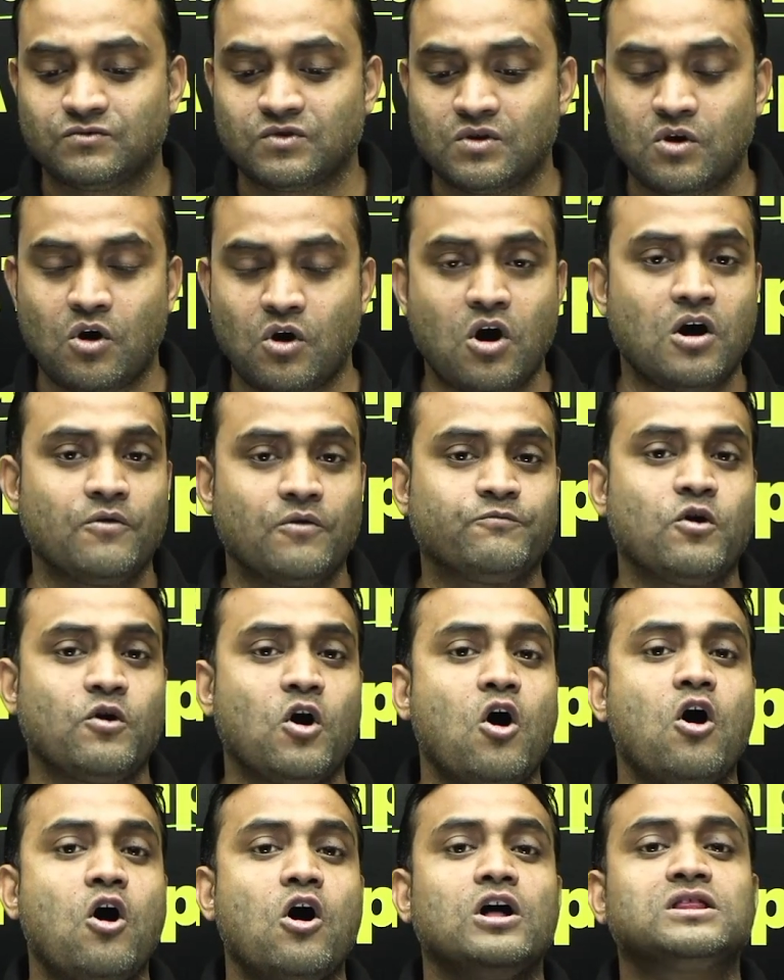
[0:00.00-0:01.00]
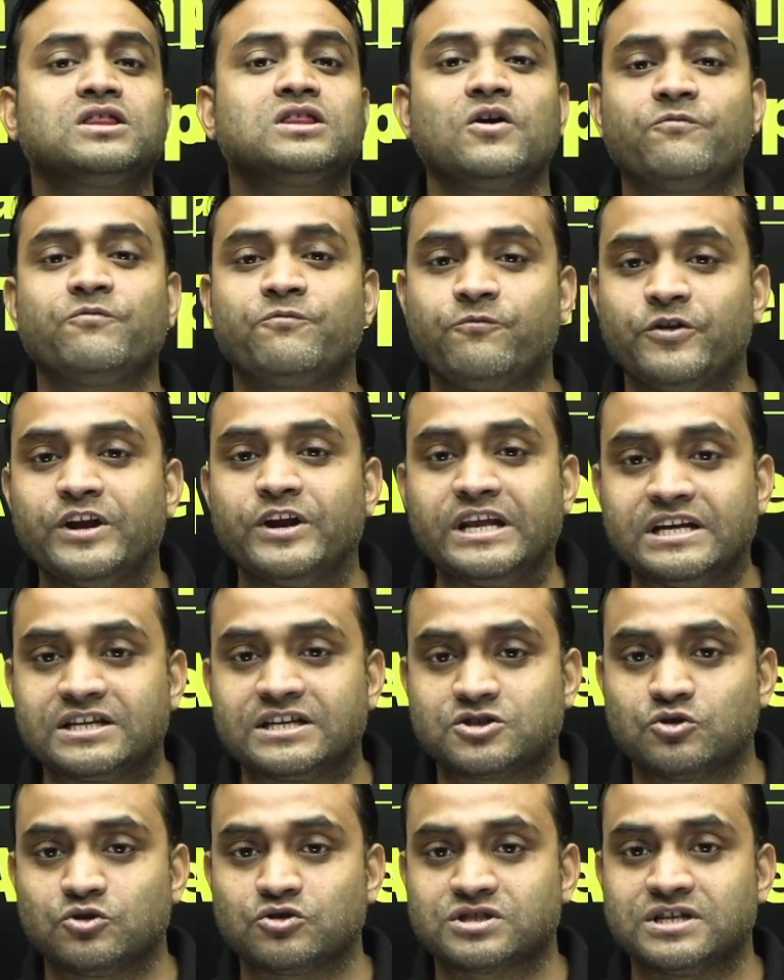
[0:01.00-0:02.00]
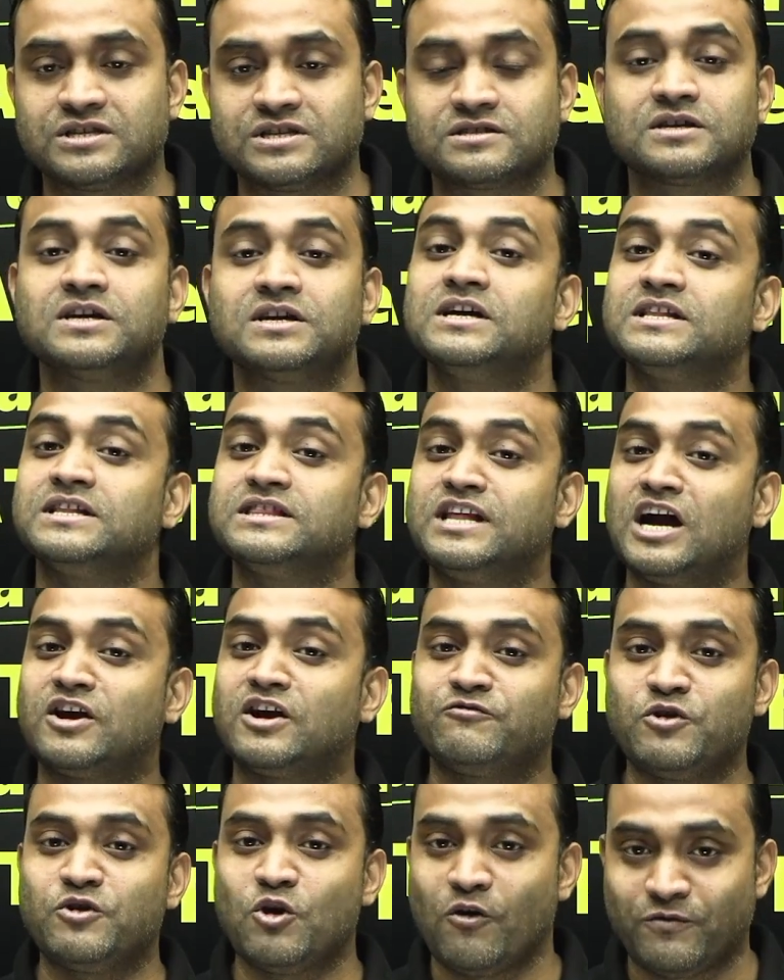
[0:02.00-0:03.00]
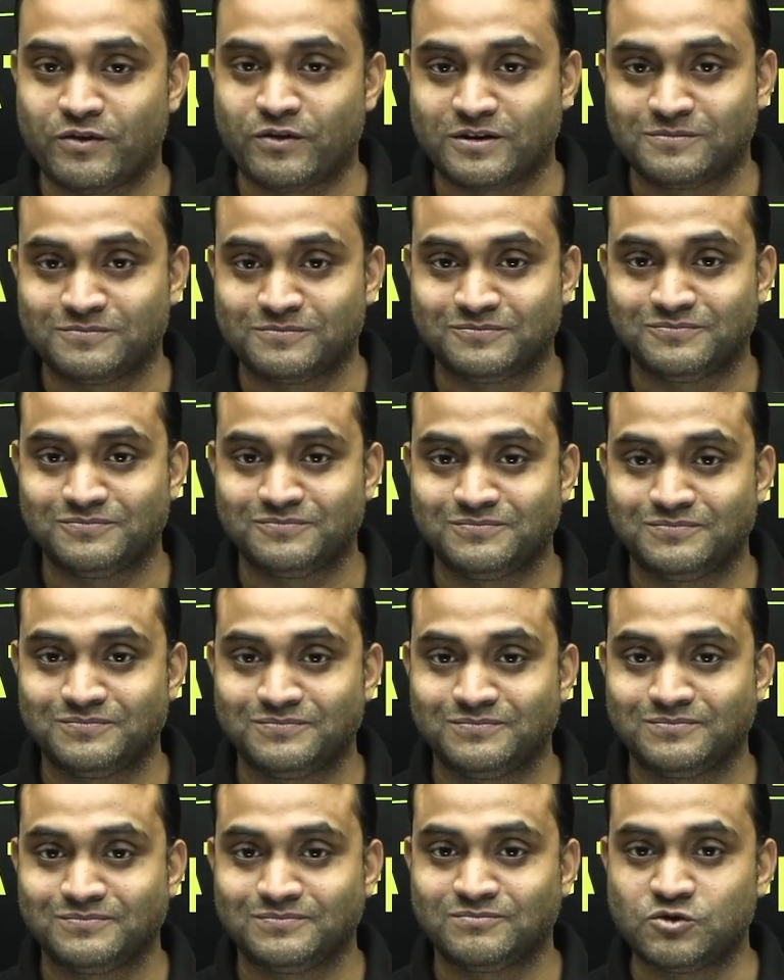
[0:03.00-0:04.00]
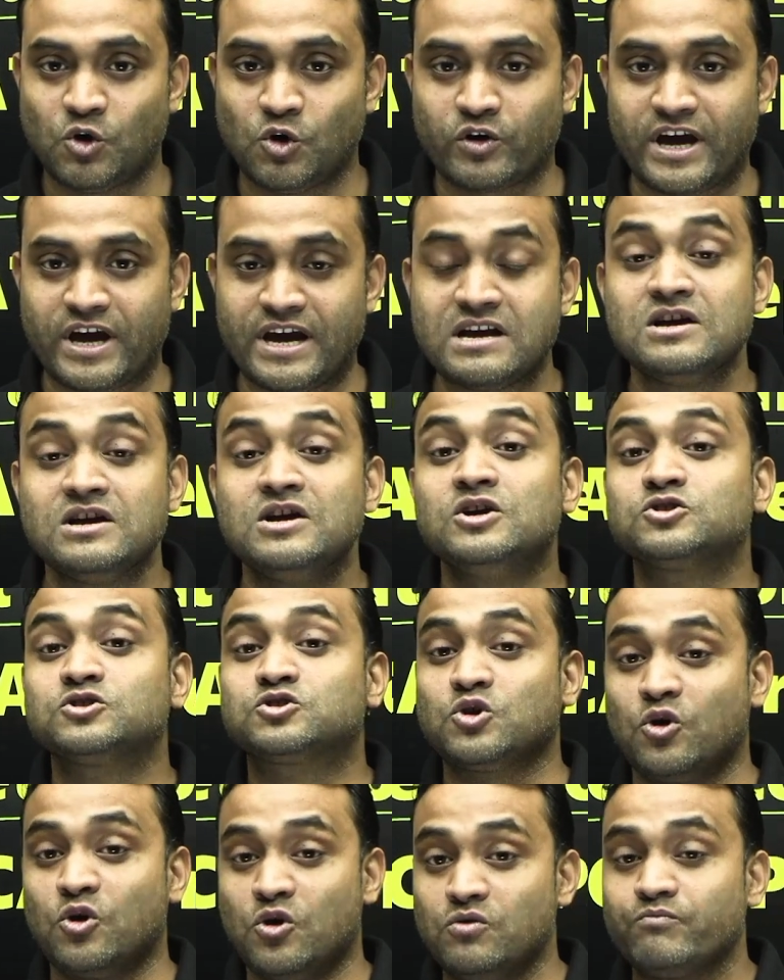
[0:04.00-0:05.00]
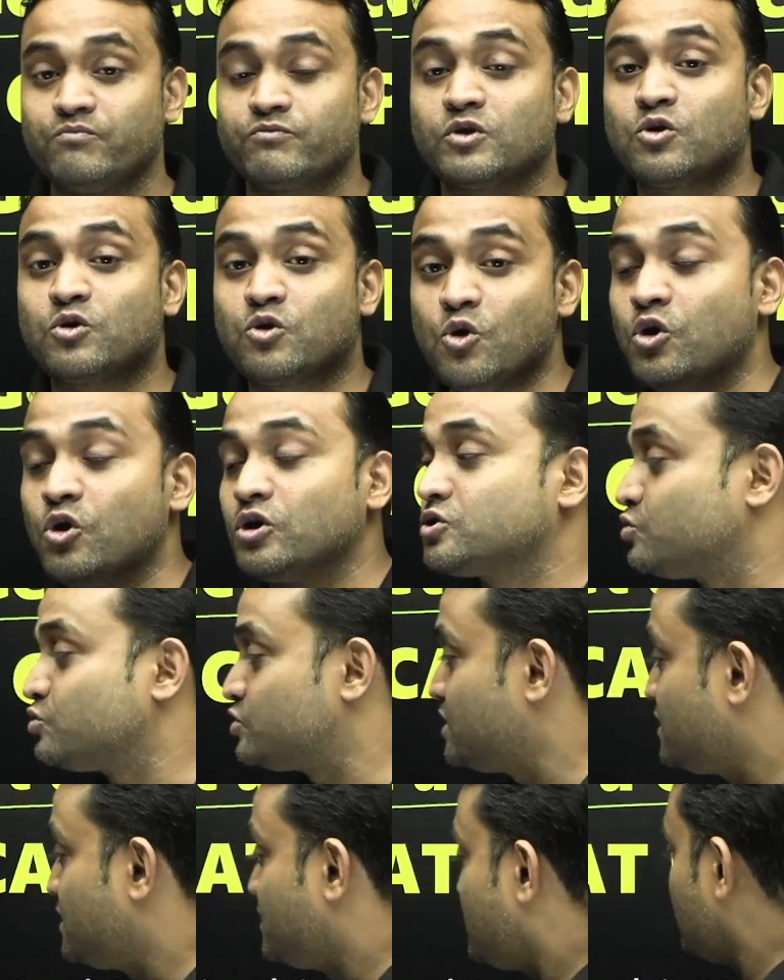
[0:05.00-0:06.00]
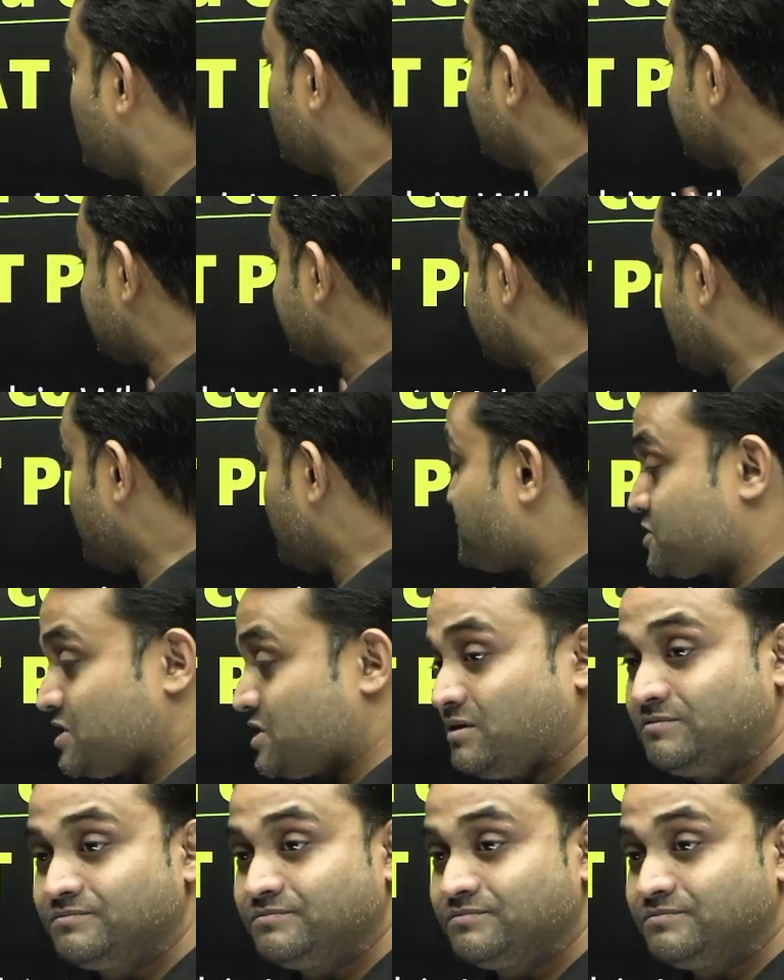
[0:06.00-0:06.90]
of all the free resources that we offer. Okay, so go to the uh, description,